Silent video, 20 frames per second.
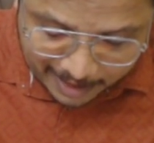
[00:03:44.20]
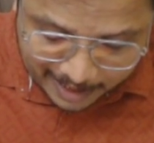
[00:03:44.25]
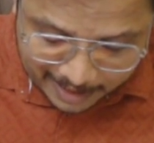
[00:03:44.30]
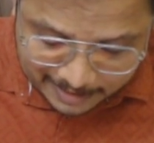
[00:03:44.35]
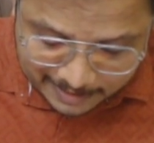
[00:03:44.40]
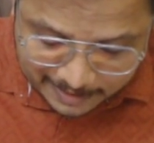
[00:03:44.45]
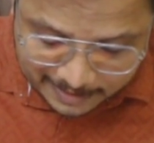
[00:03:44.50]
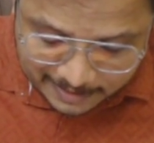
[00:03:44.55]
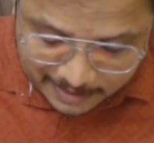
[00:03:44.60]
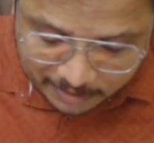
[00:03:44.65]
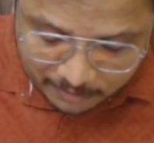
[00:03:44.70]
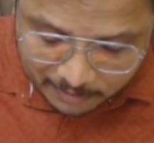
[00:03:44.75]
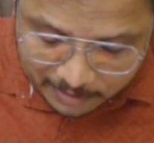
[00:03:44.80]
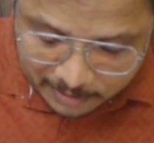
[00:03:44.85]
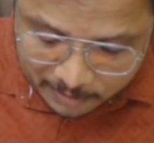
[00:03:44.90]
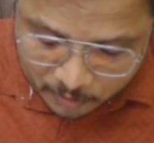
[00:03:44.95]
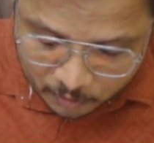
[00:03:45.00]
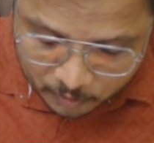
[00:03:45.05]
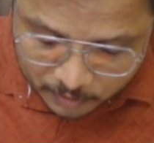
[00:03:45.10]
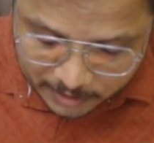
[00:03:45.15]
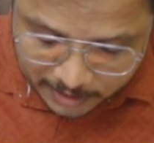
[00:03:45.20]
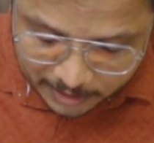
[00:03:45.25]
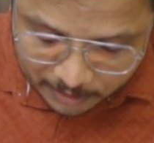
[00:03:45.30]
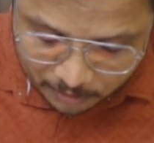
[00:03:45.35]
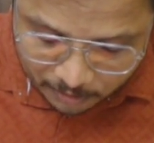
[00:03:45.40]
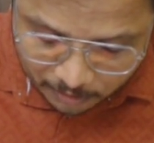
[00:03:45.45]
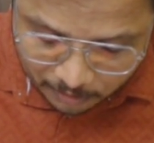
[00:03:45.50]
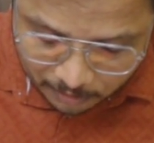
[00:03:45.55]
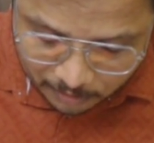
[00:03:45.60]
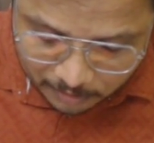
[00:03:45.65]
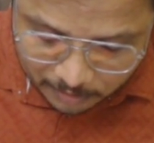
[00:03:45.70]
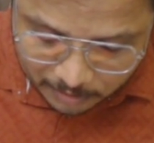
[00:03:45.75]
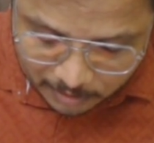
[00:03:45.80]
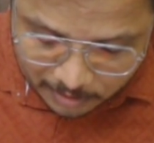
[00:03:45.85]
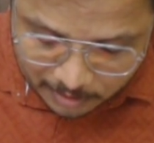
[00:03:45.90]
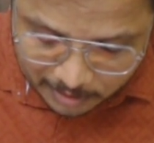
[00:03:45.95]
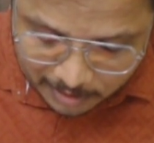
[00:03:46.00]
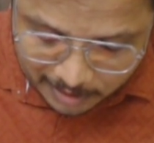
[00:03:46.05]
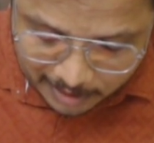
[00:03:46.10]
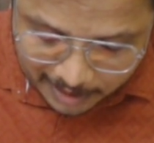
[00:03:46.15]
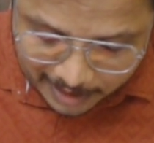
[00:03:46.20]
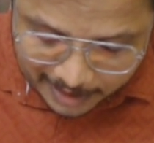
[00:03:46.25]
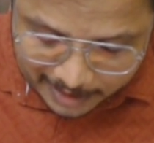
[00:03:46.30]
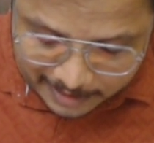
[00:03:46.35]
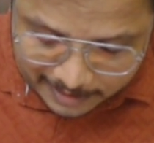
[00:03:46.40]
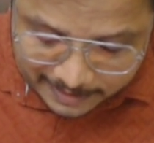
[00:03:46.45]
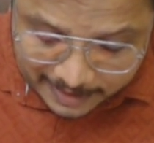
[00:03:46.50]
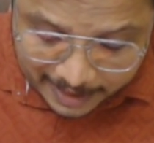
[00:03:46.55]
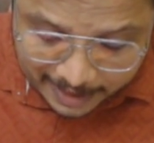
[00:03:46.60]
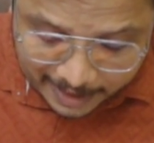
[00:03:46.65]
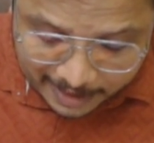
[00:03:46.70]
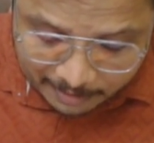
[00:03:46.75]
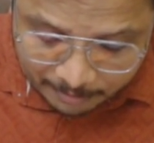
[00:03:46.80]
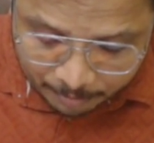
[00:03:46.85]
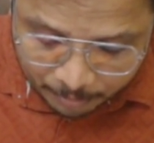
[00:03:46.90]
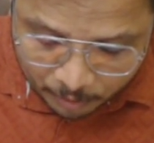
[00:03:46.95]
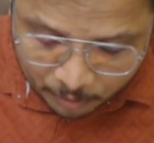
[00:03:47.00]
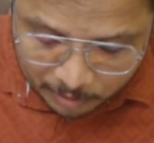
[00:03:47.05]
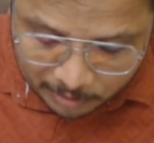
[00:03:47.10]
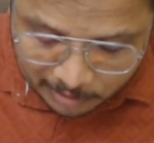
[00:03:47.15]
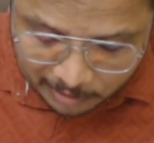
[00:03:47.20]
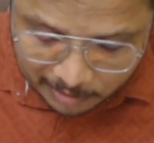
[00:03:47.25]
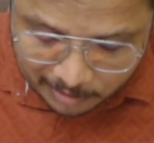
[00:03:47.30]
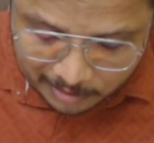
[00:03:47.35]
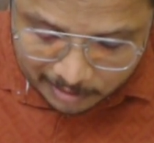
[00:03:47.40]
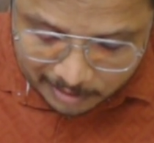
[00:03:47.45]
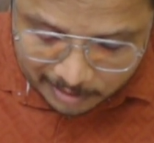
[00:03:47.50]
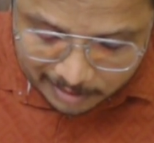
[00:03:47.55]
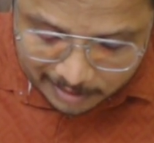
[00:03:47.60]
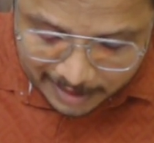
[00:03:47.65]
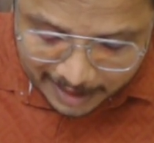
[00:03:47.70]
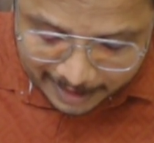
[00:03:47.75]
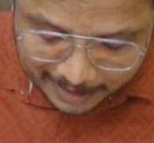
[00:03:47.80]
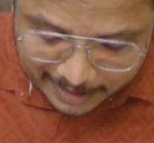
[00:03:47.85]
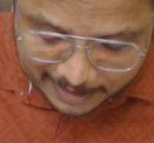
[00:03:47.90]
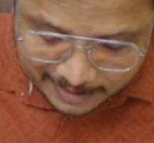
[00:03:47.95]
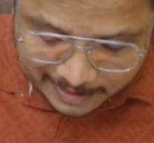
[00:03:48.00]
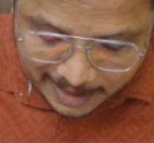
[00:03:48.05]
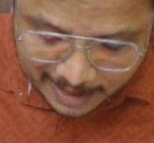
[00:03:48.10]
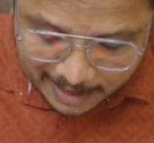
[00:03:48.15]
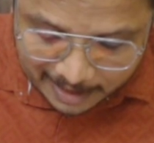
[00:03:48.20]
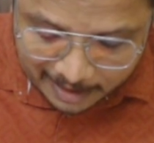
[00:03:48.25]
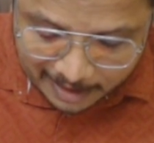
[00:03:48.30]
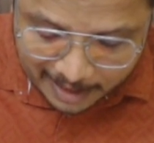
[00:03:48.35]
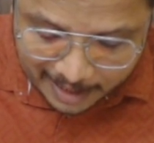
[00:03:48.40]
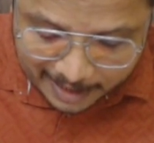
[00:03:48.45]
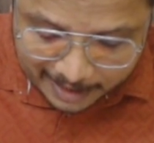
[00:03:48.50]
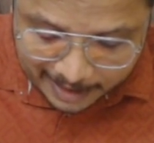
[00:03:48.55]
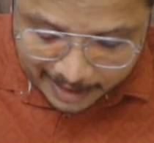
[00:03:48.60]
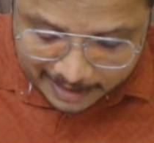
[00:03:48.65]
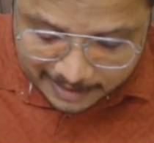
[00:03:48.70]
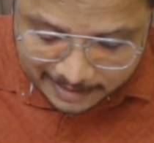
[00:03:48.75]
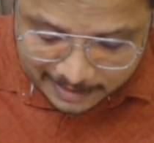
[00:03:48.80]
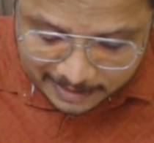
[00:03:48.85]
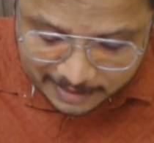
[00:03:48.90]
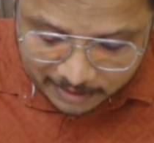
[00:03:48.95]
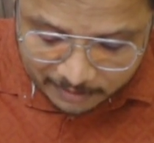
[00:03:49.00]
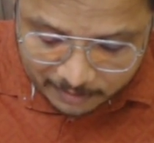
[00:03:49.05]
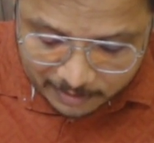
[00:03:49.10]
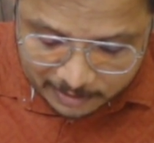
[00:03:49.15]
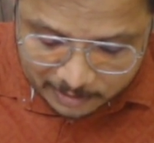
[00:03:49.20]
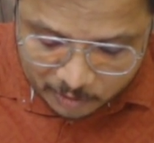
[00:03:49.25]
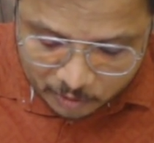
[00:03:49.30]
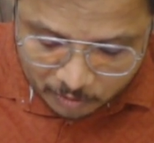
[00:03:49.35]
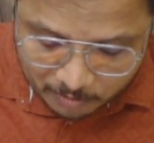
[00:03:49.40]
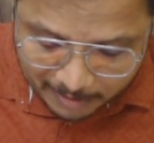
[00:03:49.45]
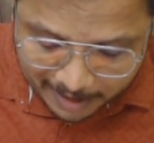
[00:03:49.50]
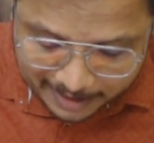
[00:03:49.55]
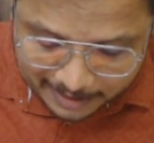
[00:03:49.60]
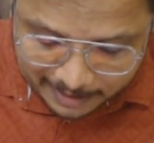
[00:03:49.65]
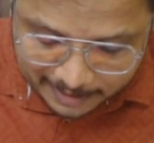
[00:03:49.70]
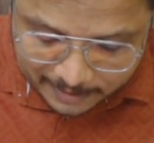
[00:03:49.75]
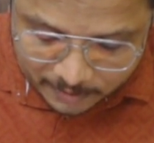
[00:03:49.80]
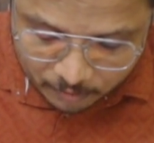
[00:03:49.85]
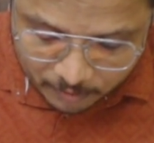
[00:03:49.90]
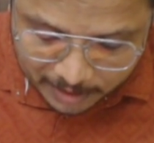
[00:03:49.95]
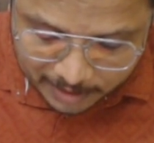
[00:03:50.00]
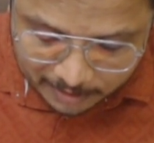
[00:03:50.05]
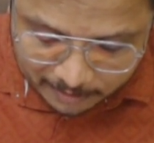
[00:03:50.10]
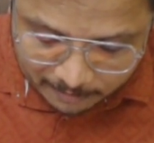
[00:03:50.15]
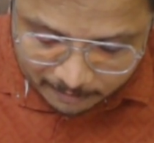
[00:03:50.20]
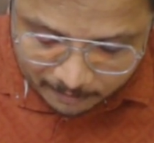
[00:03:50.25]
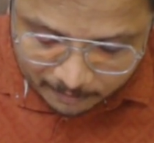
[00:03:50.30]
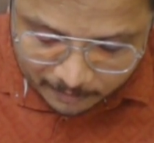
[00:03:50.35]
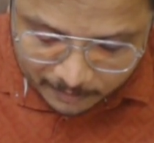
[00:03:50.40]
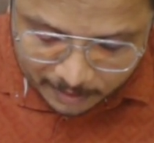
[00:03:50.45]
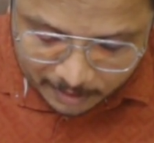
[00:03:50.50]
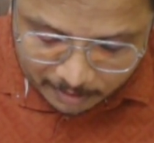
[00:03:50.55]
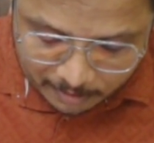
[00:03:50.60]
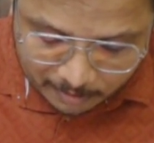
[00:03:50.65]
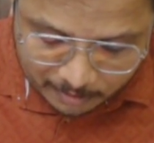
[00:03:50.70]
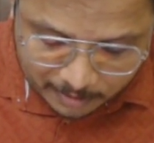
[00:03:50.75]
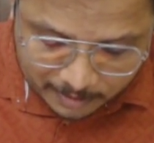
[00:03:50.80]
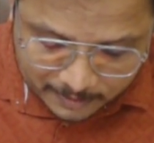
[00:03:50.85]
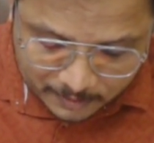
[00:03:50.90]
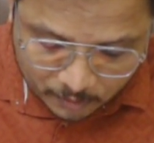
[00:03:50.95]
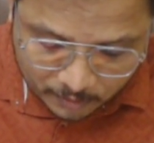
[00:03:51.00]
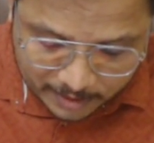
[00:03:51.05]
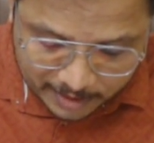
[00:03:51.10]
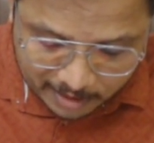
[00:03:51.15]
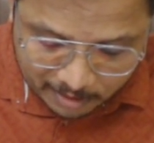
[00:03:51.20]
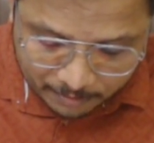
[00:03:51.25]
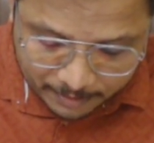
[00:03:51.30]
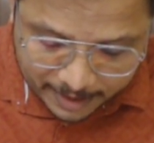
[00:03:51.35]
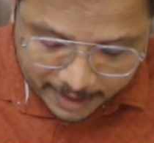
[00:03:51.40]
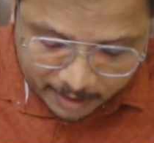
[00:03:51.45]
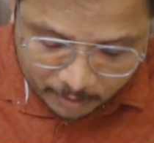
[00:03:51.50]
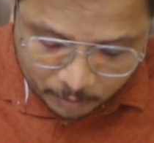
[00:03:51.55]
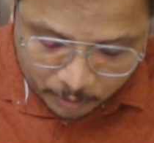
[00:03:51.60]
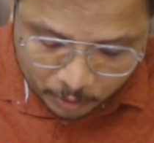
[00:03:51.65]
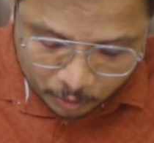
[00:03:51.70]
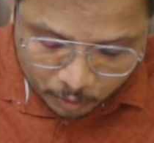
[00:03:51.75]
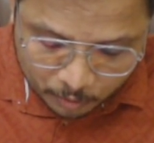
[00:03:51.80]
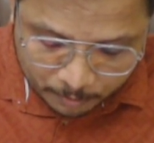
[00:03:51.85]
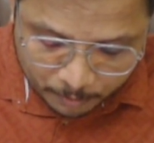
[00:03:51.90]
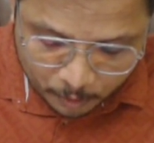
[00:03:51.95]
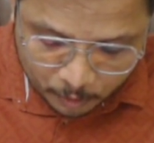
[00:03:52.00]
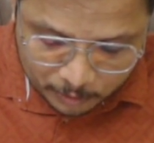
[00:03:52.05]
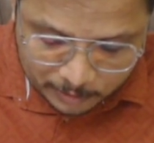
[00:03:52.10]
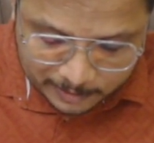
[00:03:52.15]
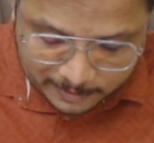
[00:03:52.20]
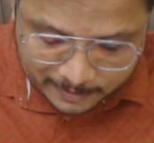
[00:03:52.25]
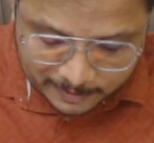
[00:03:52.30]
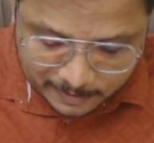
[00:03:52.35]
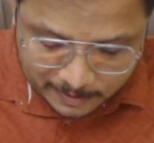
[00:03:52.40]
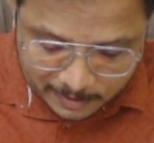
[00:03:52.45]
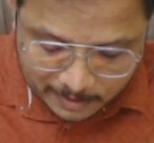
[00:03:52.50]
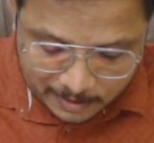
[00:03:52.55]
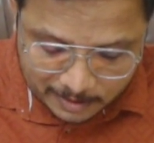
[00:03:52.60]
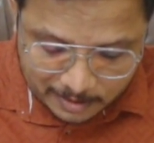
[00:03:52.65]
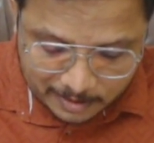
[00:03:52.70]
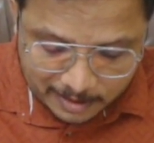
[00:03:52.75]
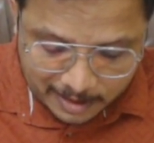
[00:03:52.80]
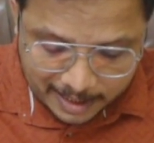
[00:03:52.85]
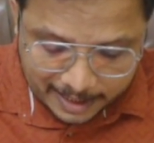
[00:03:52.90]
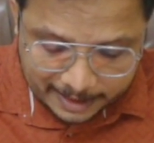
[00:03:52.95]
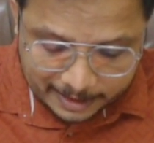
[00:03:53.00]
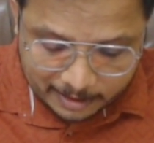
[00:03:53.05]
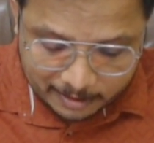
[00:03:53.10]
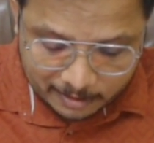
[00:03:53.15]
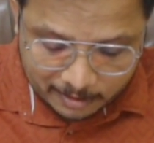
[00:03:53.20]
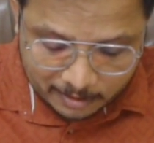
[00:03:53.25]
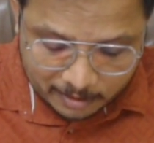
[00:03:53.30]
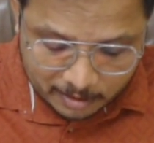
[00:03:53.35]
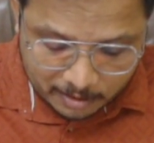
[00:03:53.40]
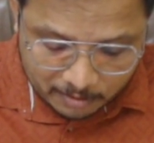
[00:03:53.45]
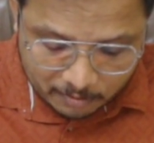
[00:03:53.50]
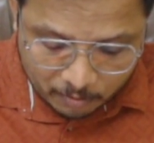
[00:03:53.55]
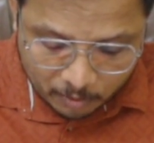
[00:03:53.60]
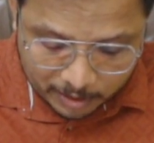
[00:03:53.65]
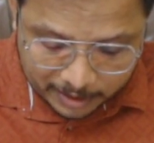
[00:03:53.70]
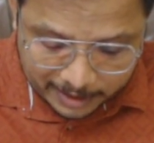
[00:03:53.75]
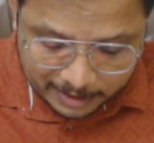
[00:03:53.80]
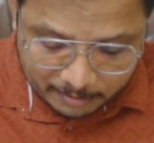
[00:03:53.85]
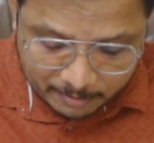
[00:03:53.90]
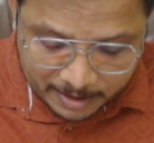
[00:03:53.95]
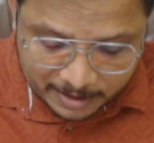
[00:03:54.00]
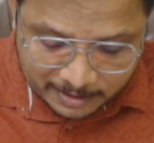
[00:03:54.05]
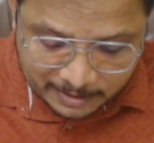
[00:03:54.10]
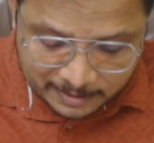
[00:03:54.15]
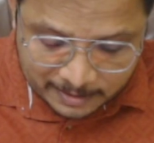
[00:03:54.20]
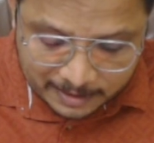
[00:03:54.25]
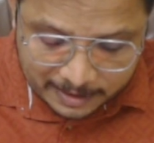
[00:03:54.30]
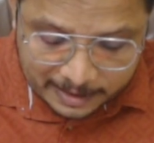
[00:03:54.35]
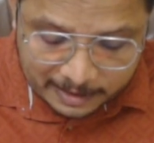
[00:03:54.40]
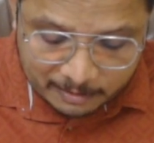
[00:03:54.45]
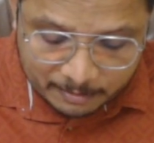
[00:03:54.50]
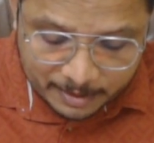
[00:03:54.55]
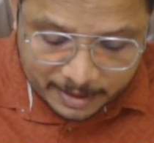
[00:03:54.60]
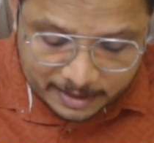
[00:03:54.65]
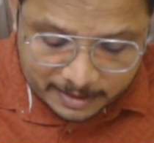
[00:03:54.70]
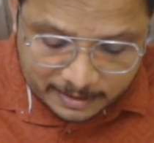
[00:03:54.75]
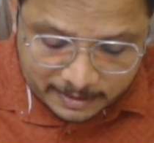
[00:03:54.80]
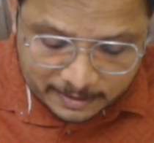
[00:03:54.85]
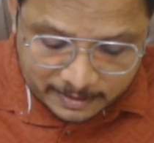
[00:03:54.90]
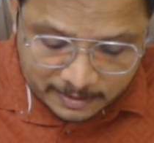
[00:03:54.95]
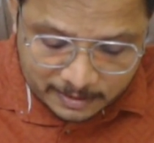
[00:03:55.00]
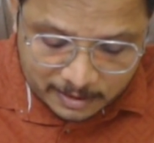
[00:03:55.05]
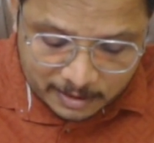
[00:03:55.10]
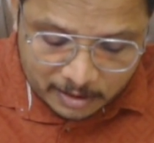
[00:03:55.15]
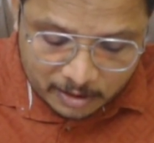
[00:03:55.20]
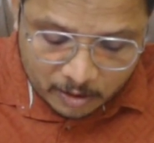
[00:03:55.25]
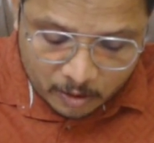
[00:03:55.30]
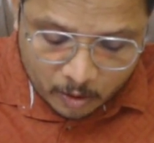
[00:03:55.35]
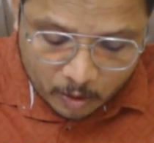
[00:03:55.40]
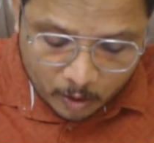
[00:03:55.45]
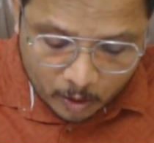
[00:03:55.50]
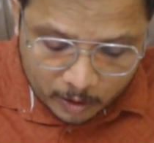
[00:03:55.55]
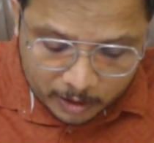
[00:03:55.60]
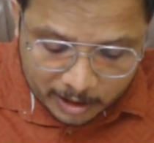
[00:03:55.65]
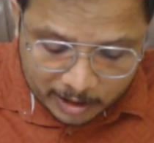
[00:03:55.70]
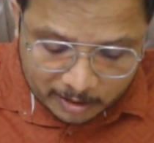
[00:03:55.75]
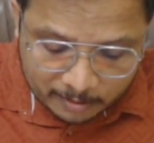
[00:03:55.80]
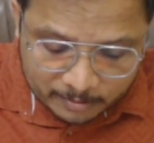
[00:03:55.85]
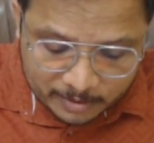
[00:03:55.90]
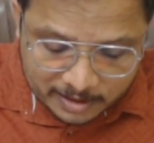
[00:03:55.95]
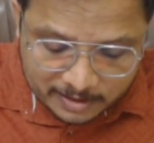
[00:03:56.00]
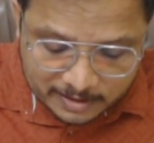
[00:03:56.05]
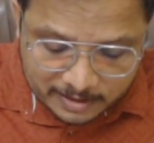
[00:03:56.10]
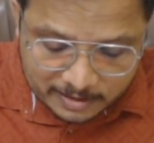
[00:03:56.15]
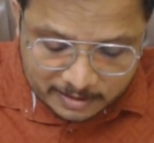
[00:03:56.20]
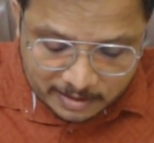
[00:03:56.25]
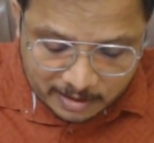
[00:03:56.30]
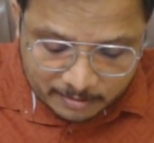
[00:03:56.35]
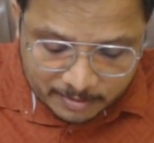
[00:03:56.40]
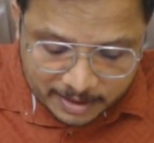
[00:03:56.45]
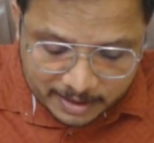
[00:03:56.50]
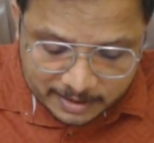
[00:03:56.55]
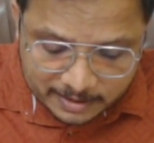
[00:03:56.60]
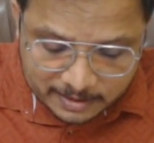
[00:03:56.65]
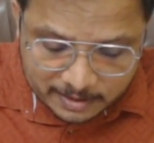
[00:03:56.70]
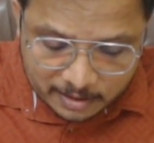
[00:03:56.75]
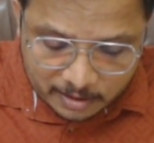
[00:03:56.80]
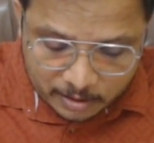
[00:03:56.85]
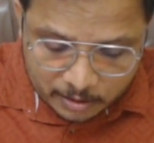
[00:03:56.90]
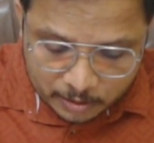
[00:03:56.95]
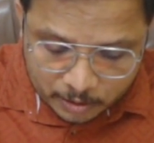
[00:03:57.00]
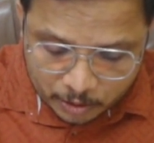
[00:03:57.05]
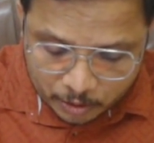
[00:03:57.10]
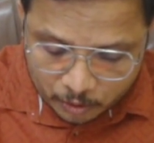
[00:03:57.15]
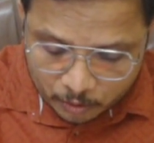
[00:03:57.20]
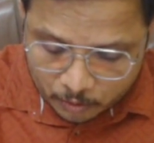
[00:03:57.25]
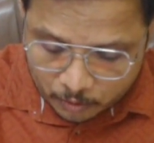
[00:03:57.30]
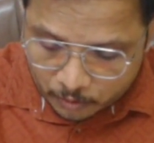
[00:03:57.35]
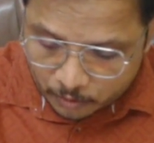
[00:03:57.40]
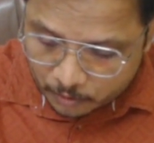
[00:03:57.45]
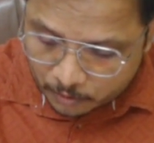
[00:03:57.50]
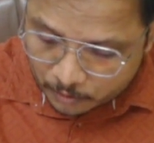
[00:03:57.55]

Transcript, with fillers: s is equals to 0, and second pole, that is there at s is equals to minus 1. So here we have two poles, right? What it means? It means order of the system is 2.